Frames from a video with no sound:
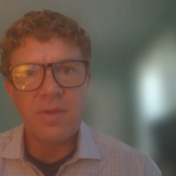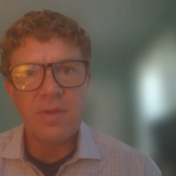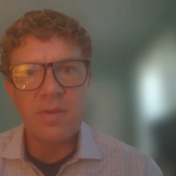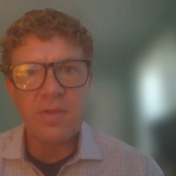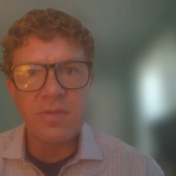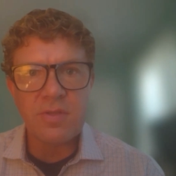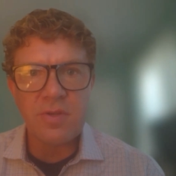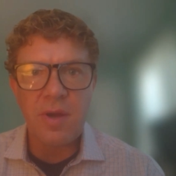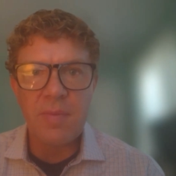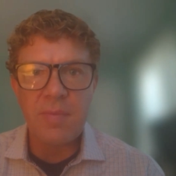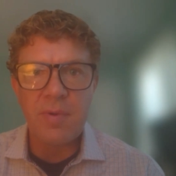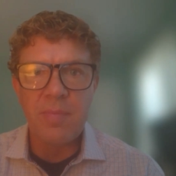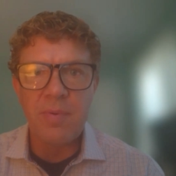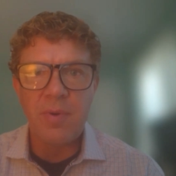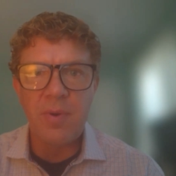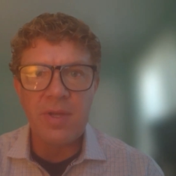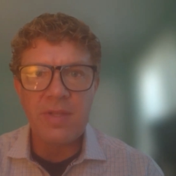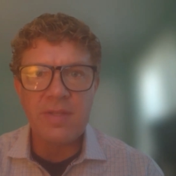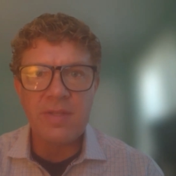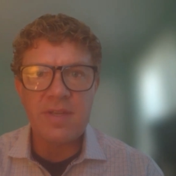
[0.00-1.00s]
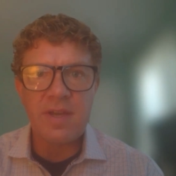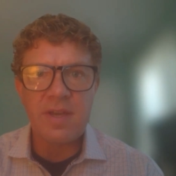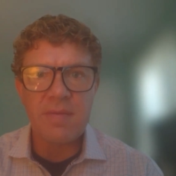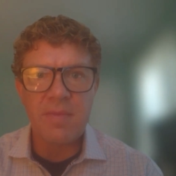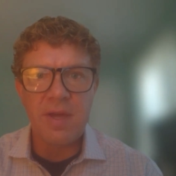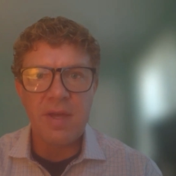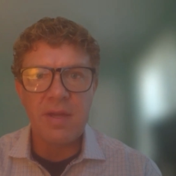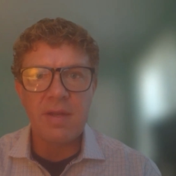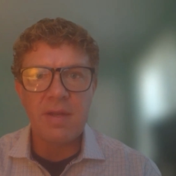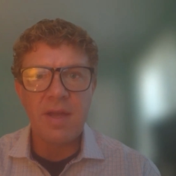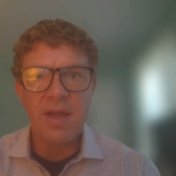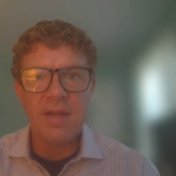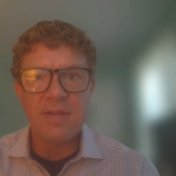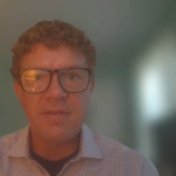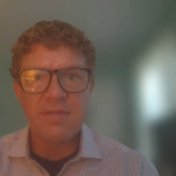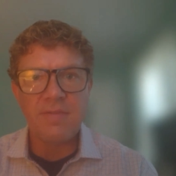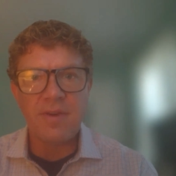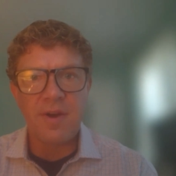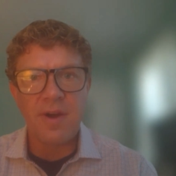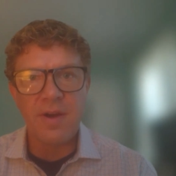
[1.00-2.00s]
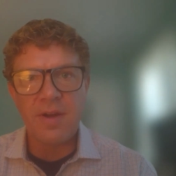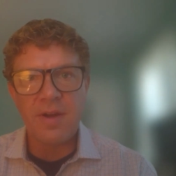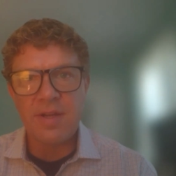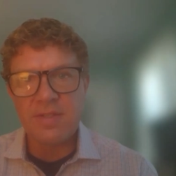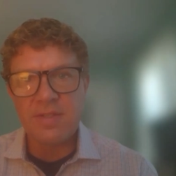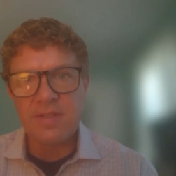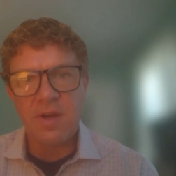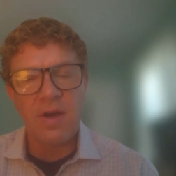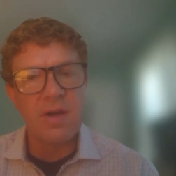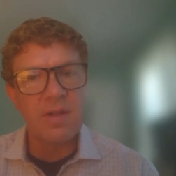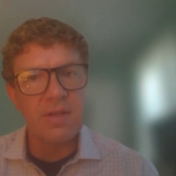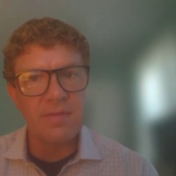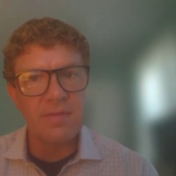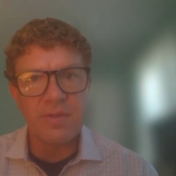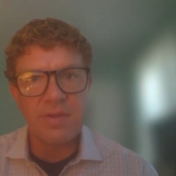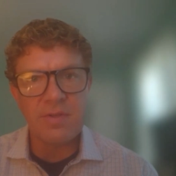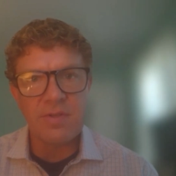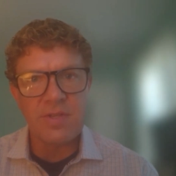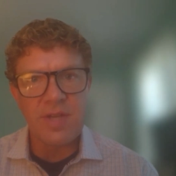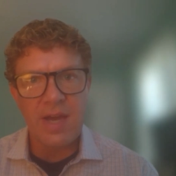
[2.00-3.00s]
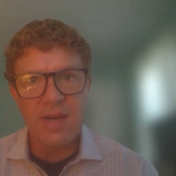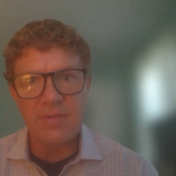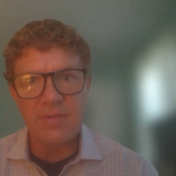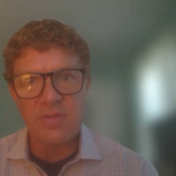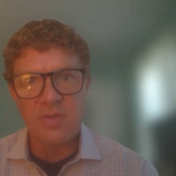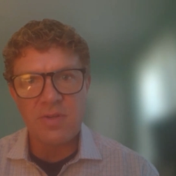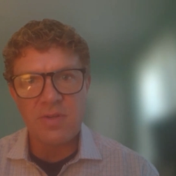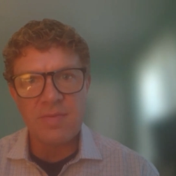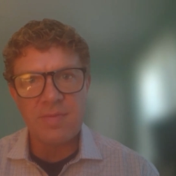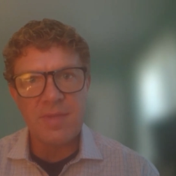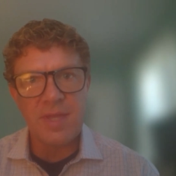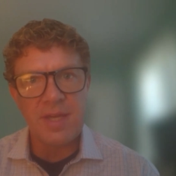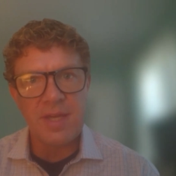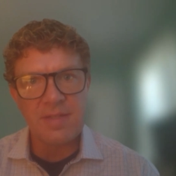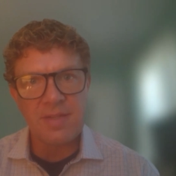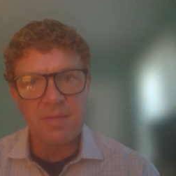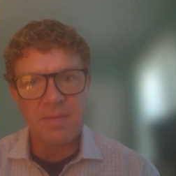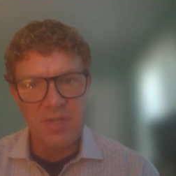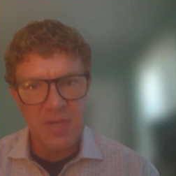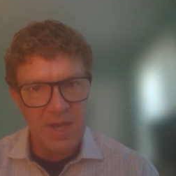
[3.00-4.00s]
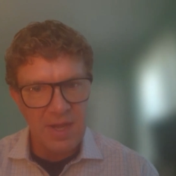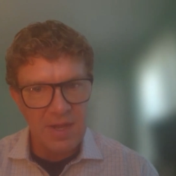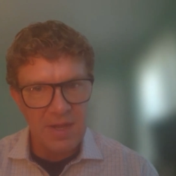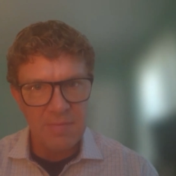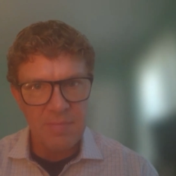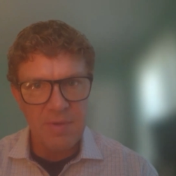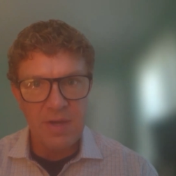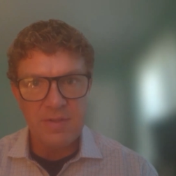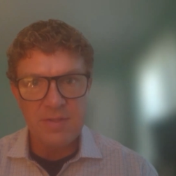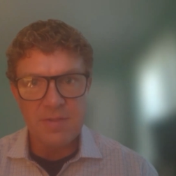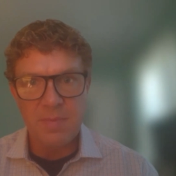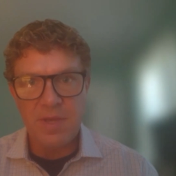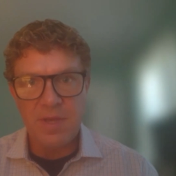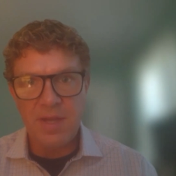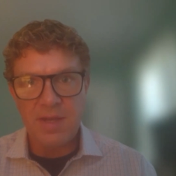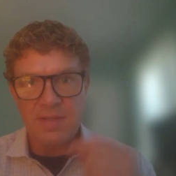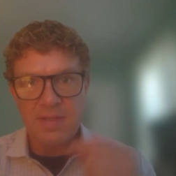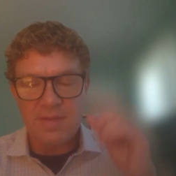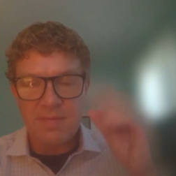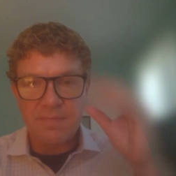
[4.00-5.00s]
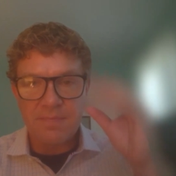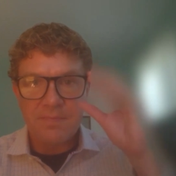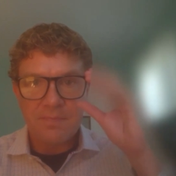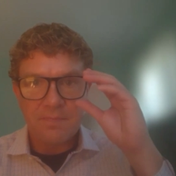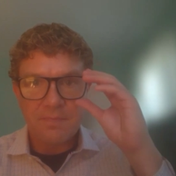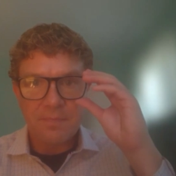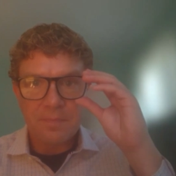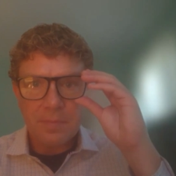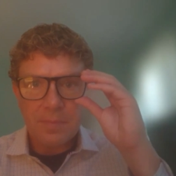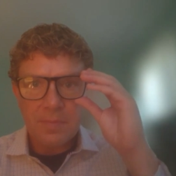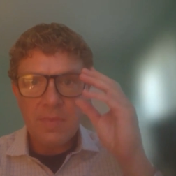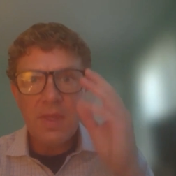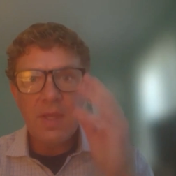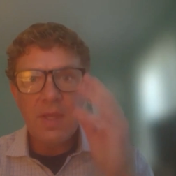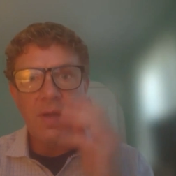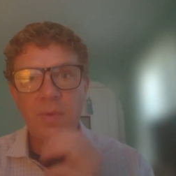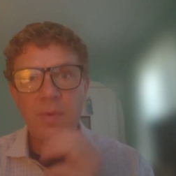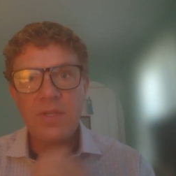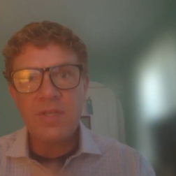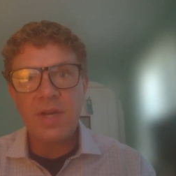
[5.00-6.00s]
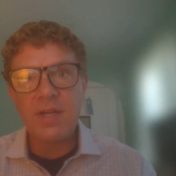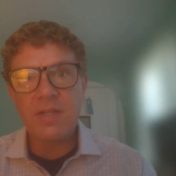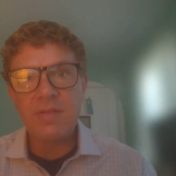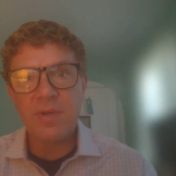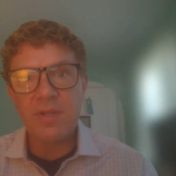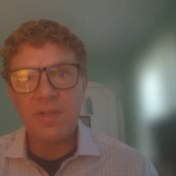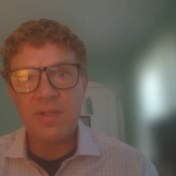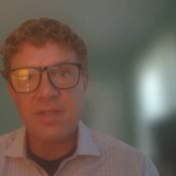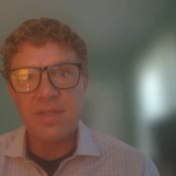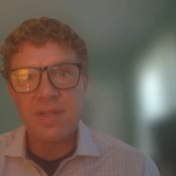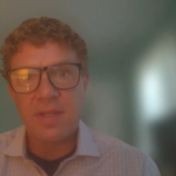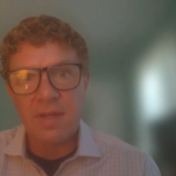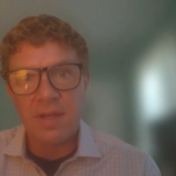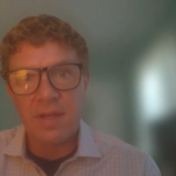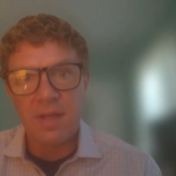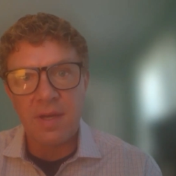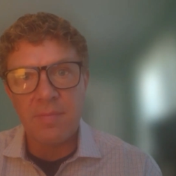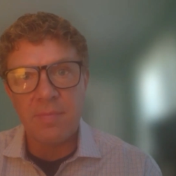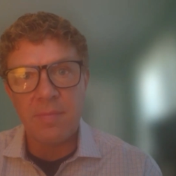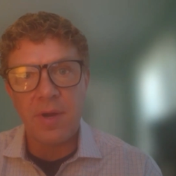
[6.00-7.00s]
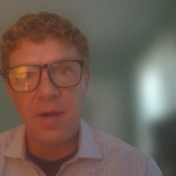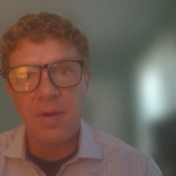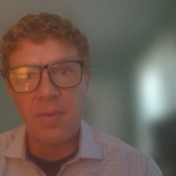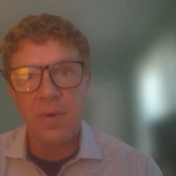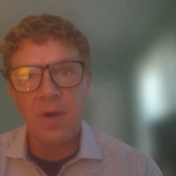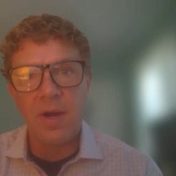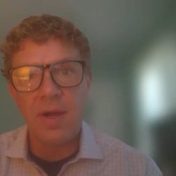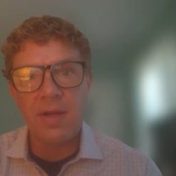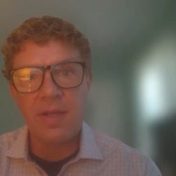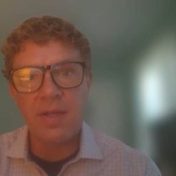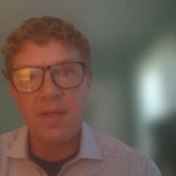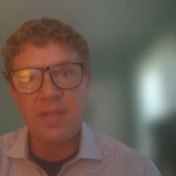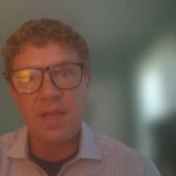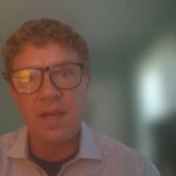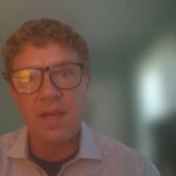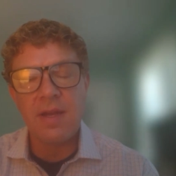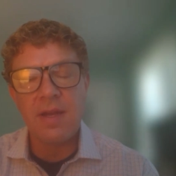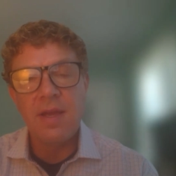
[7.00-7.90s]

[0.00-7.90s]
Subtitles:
the trouble points come in as far as all of those downstream things I'm talking about, is because we talked about this a little on part one, is that